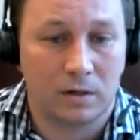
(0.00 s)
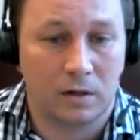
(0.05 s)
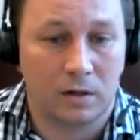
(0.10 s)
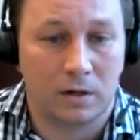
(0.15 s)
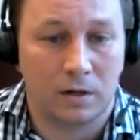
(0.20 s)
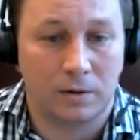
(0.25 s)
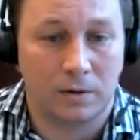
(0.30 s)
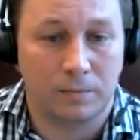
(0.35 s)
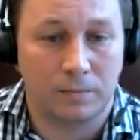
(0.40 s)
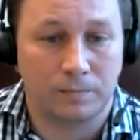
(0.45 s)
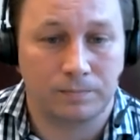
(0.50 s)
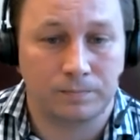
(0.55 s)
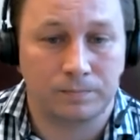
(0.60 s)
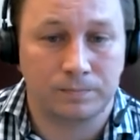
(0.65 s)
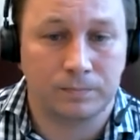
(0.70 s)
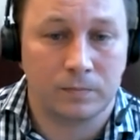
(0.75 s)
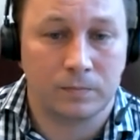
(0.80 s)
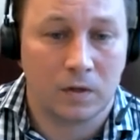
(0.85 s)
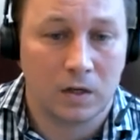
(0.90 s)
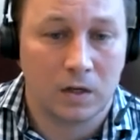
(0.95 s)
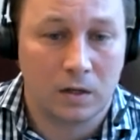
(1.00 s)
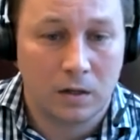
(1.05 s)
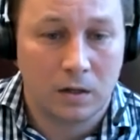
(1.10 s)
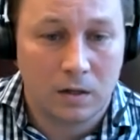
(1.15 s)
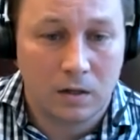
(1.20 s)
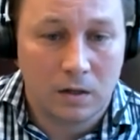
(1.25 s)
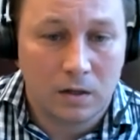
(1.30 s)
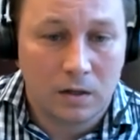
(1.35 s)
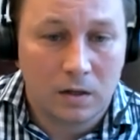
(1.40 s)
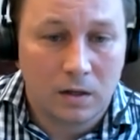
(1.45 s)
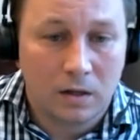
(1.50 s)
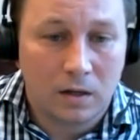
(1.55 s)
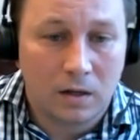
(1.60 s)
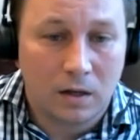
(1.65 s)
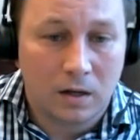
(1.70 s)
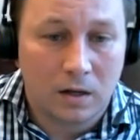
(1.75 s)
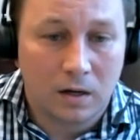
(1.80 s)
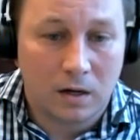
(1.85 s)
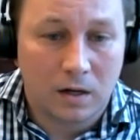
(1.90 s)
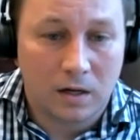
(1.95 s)
Um,
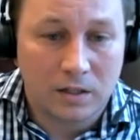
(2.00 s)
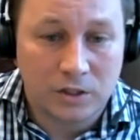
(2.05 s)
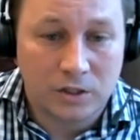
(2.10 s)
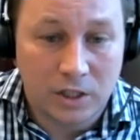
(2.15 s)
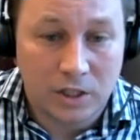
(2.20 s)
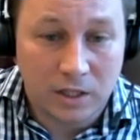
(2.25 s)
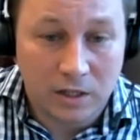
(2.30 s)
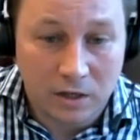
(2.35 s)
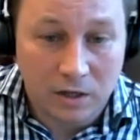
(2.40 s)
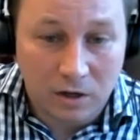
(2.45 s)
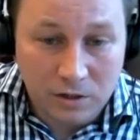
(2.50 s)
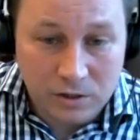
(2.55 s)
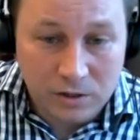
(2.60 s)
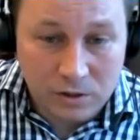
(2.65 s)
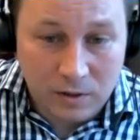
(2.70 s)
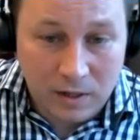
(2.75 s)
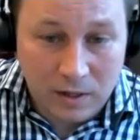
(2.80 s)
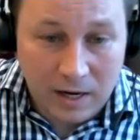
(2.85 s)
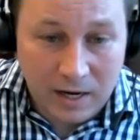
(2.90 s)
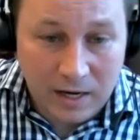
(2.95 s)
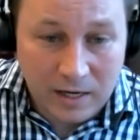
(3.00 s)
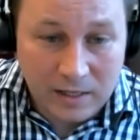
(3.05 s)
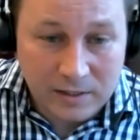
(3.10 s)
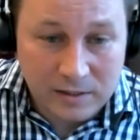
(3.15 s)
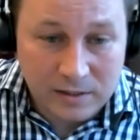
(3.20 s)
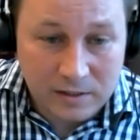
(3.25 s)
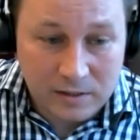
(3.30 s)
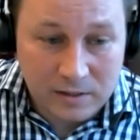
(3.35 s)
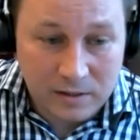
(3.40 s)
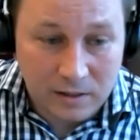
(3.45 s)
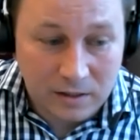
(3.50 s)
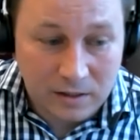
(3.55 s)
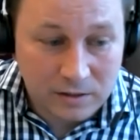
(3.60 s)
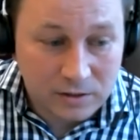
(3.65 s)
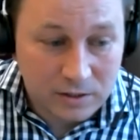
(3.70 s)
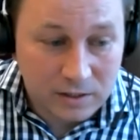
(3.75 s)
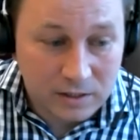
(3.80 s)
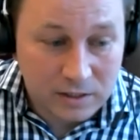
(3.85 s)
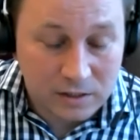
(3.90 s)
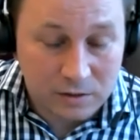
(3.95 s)
uh, Jared also asked, uh,
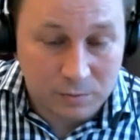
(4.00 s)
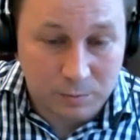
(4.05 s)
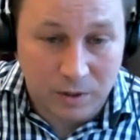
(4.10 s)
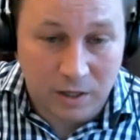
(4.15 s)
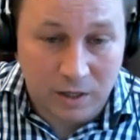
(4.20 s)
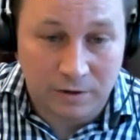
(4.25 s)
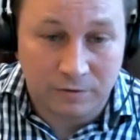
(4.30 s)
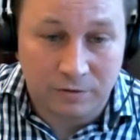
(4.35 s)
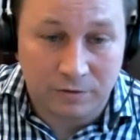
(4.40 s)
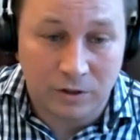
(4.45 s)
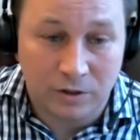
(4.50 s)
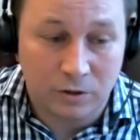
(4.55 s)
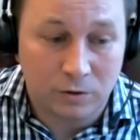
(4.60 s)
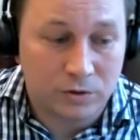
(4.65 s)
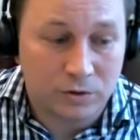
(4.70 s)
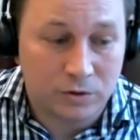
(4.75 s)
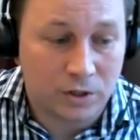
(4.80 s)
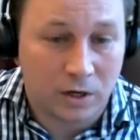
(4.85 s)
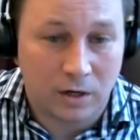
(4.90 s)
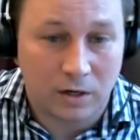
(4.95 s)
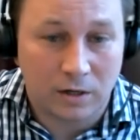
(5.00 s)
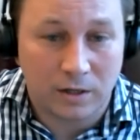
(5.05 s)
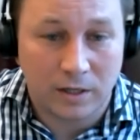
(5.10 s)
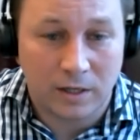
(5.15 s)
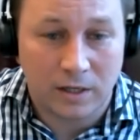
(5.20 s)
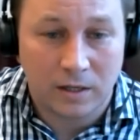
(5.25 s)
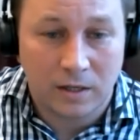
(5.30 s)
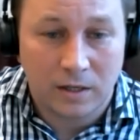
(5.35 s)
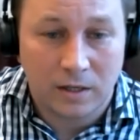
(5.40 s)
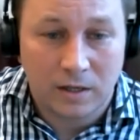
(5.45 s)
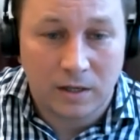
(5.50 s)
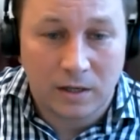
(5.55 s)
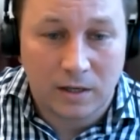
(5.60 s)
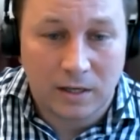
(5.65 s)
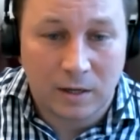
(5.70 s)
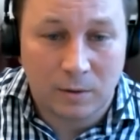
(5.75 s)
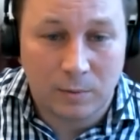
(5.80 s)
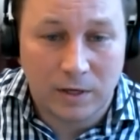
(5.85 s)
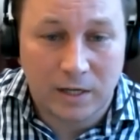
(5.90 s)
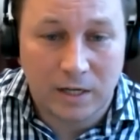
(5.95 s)
so this is probably for you, Charlie.
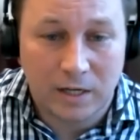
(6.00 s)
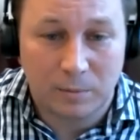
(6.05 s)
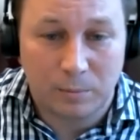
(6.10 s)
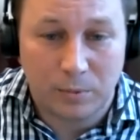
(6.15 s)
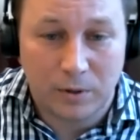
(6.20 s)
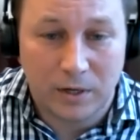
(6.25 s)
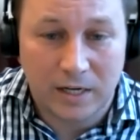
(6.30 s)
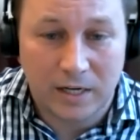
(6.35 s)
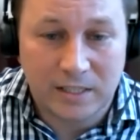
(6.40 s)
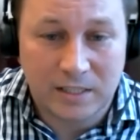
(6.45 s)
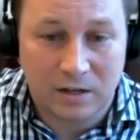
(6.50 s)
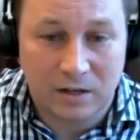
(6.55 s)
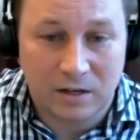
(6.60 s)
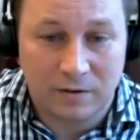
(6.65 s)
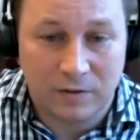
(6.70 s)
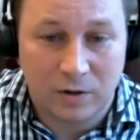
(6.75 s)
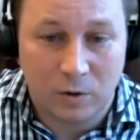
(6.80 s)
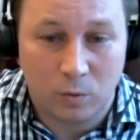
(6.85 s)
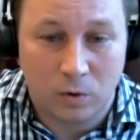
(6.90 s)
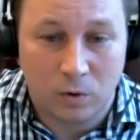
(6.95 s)
Can we get a breakdown of the